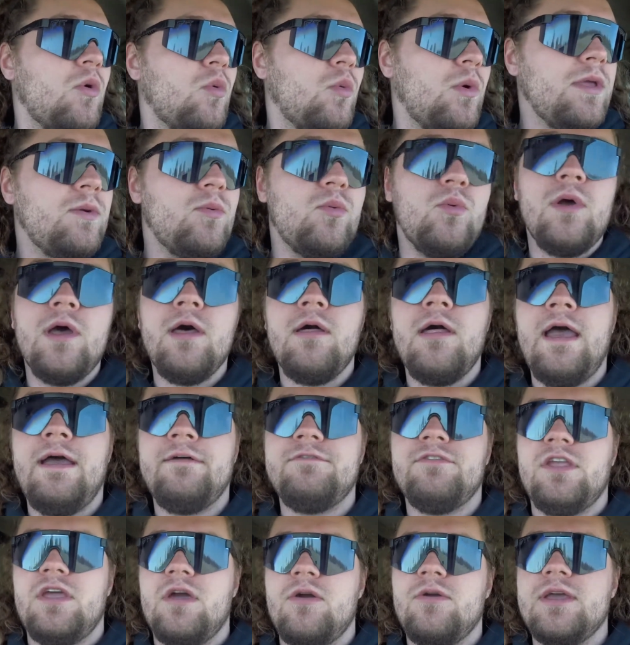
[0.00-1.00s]
We will
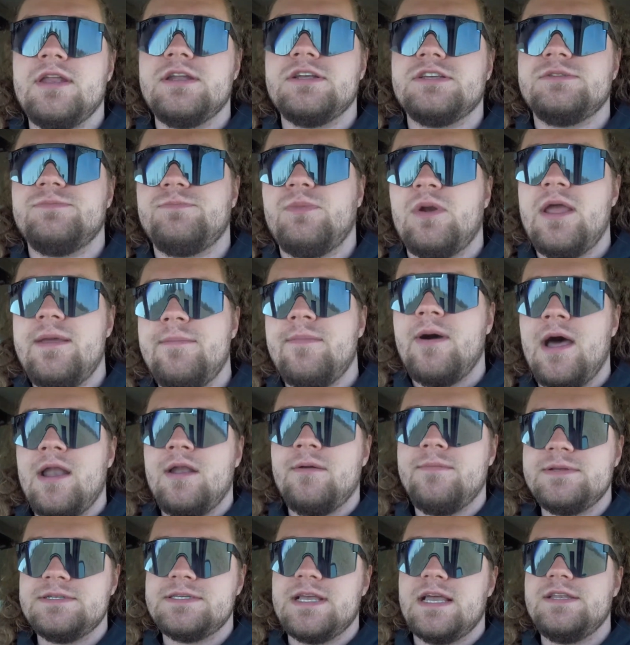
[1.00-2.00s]
have to go get a spray
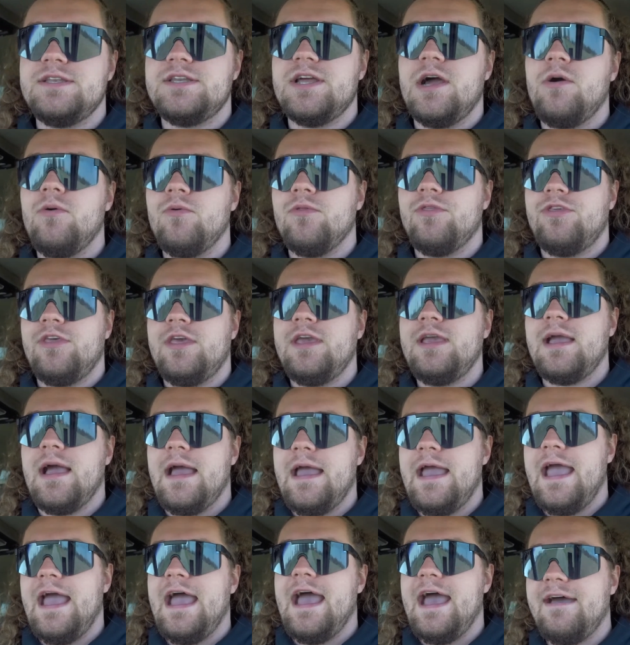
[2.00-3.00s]
bottle because I don't think I
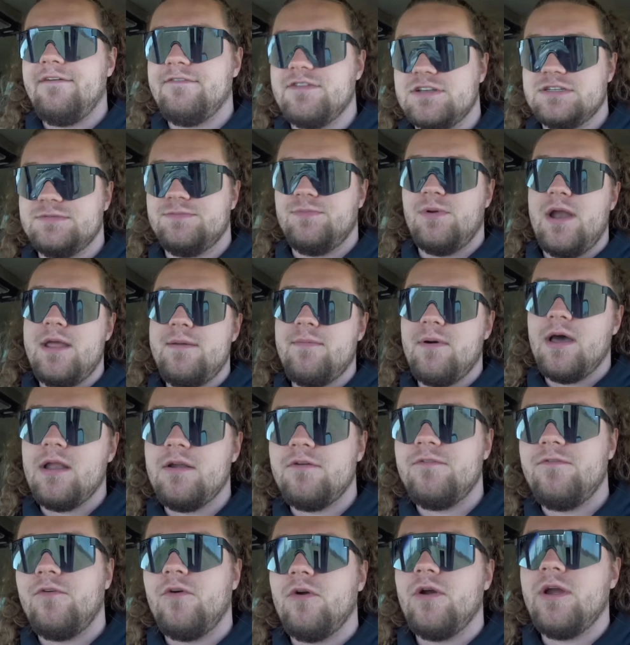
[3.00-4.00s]
have a spray
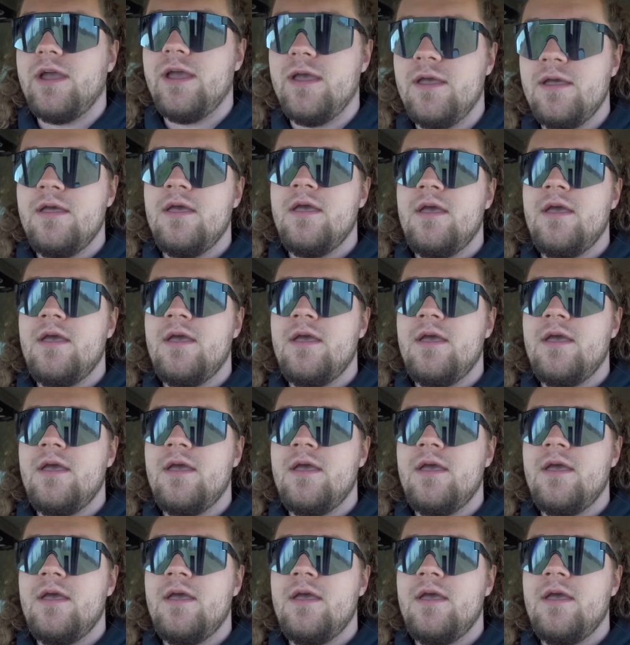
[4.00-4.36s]
bottle for it,